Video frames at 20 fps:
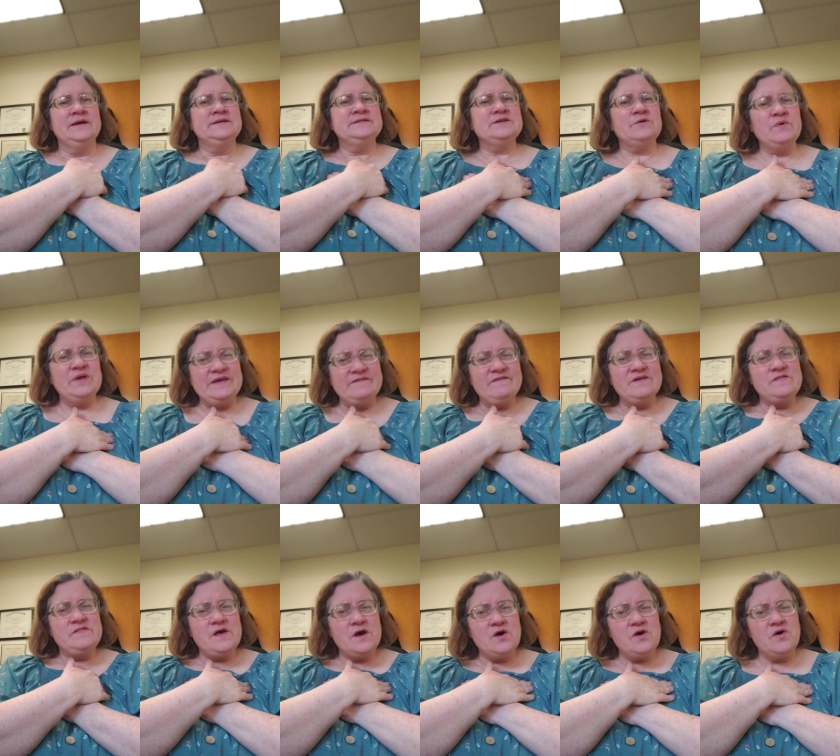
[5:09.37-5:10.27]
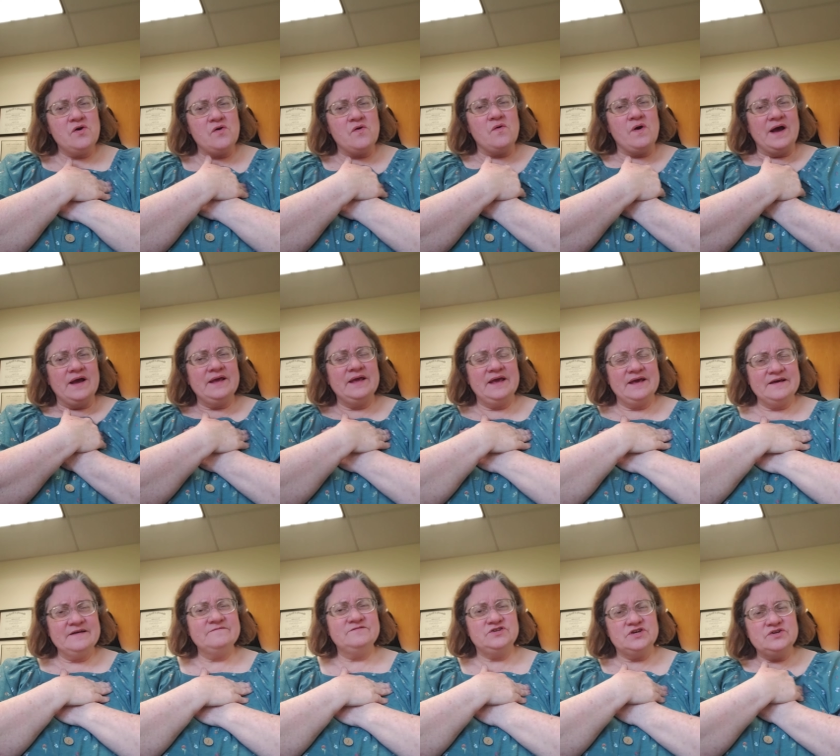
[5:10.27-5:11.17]
So even though I
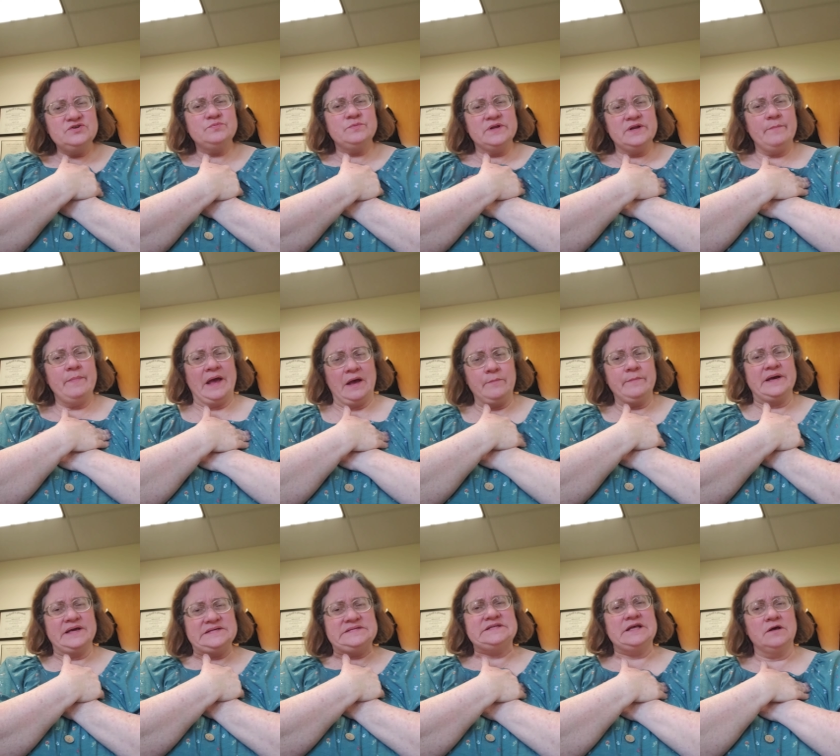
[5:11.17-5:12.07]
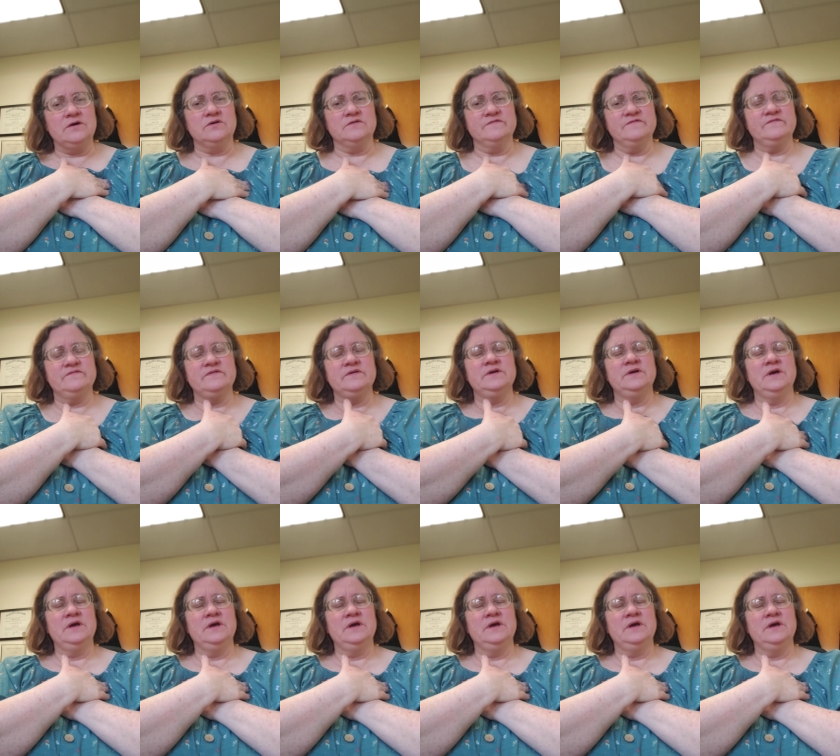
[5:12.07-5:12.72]
have judgment about myself